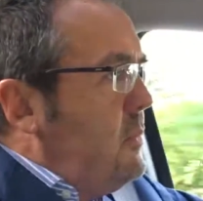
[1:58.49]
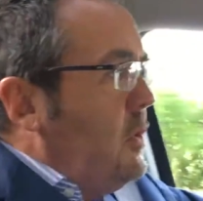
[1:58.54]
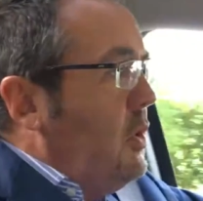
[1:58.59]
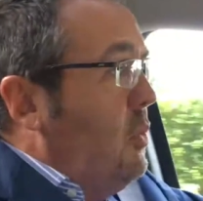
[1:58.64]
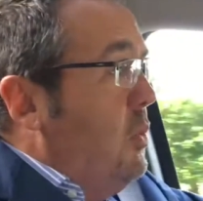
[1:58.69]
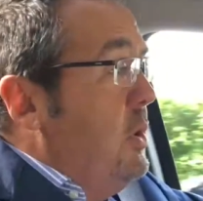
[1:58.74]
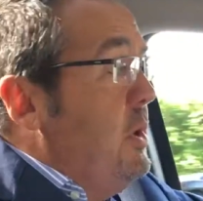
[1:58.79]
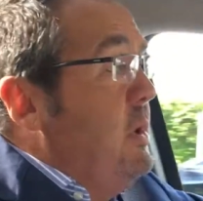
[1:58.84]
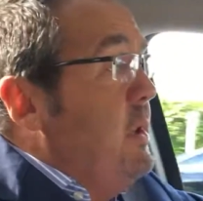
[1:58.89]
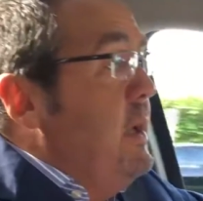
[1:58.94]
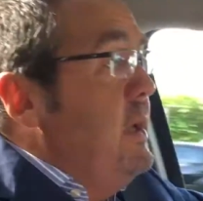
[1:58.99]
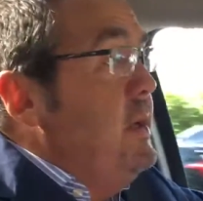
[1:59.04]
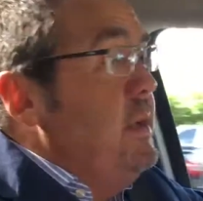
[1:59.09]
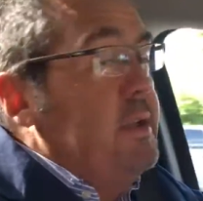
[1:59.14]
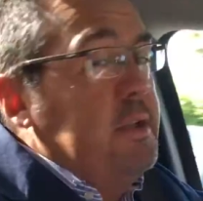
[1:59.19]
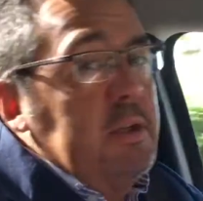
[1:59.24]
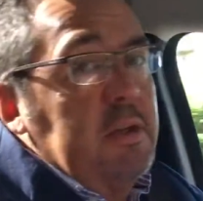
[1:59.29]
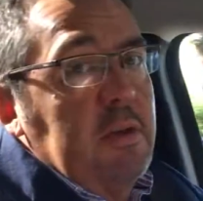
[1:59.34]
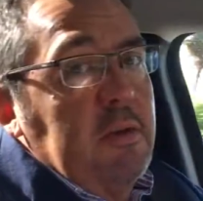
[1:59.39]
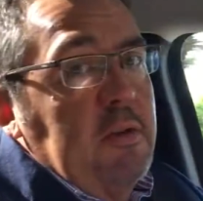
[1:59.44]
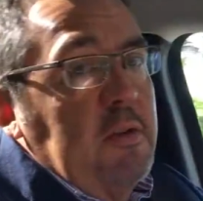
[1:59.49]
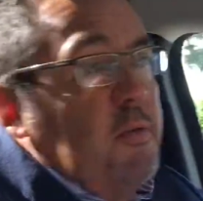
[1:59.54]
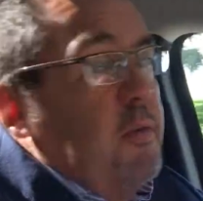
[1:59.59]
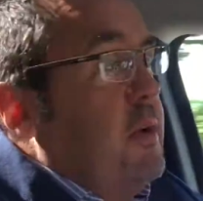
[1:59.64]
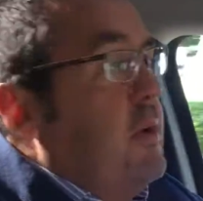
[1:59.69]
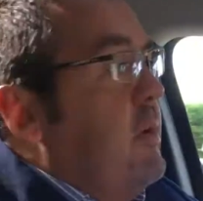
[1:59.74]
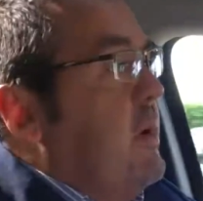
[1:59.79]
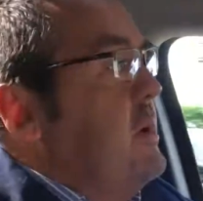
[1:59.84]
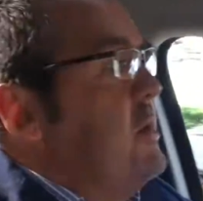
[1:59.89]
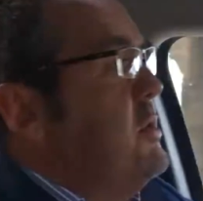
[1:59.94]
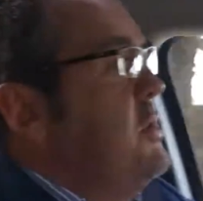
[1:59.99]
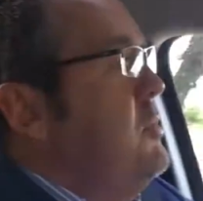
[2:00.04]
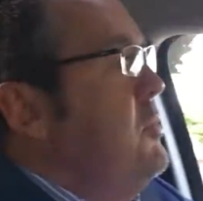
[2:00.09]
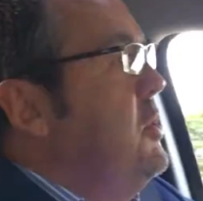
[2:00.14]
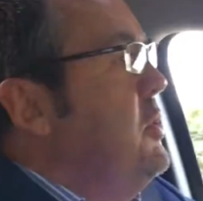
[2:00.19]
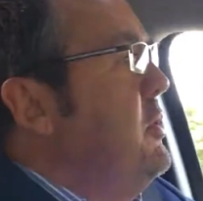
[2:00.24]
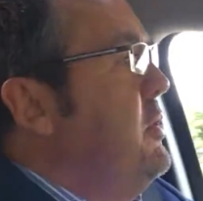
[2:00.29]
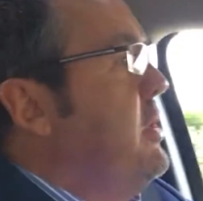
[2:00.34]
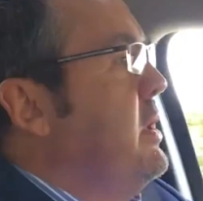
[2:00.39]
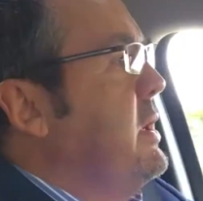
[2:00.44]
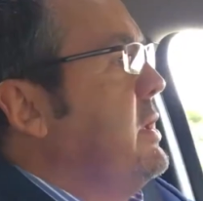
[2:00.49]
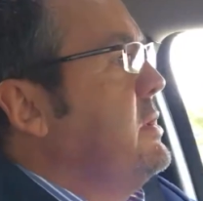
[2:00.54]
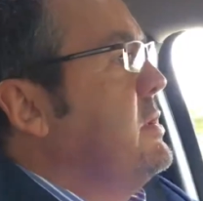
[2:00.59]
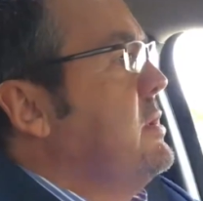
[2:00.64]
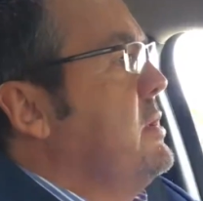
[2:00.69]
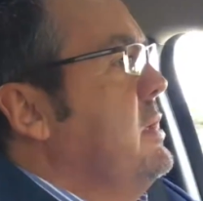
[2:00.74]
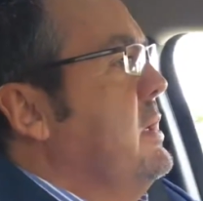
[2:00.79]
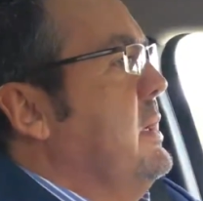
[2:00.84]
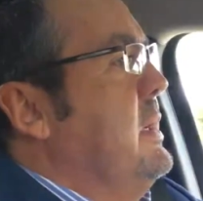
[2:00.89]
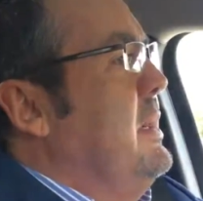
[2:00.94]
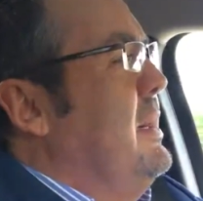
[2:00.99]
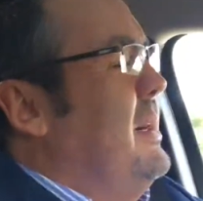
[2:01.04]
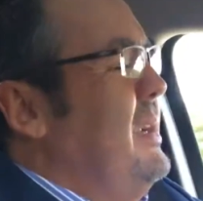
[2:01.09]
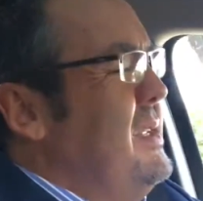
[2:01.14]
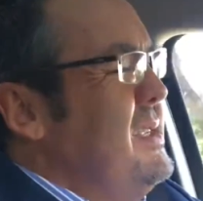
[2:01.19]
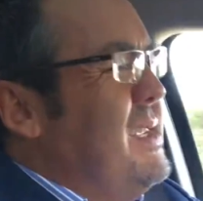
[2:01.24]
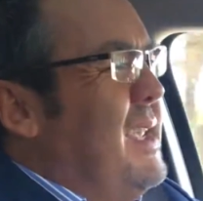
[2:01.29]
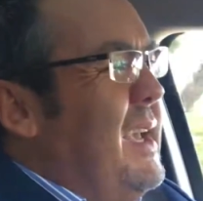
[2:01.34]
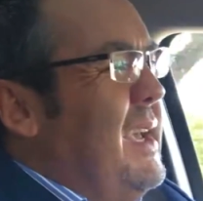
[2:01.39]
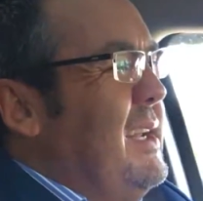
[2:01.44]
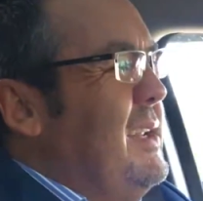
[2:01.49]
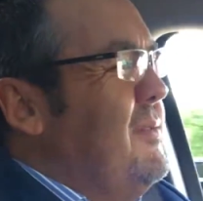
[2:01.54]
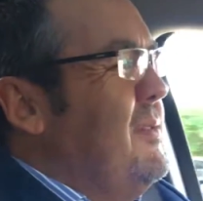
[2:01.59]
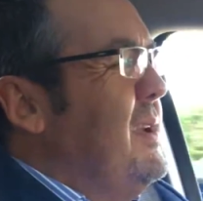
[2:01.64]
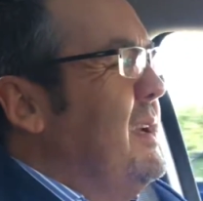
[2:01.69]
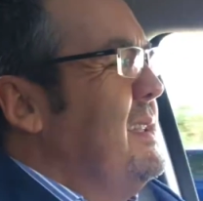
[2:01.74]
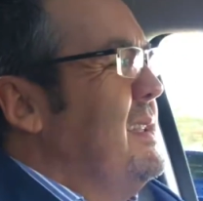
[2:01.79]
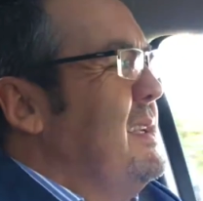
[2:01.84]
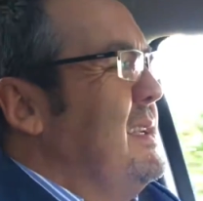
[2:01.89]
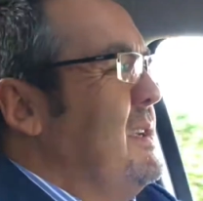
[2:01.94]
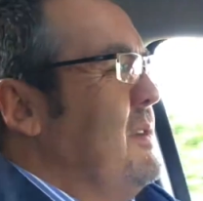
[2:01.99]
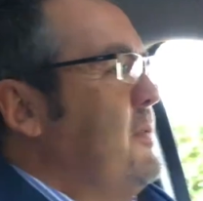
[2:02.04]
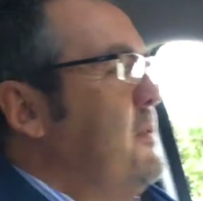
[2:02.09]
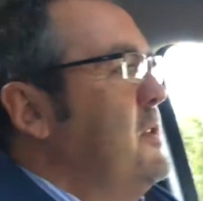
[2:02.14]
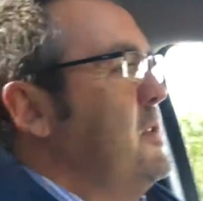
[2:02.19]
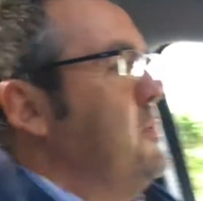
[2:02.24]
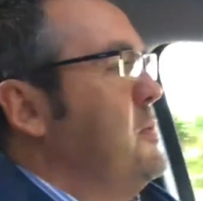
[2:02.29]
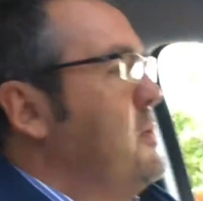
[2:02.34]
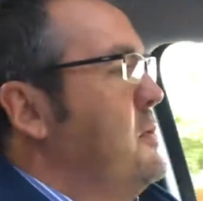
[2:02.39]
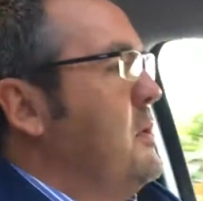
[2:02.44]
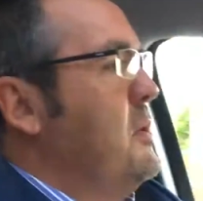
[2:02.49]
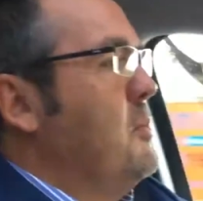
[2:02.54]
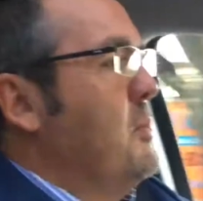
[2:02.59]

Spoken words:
What you then need to do is figure out two more things, and it's kind of like the difference between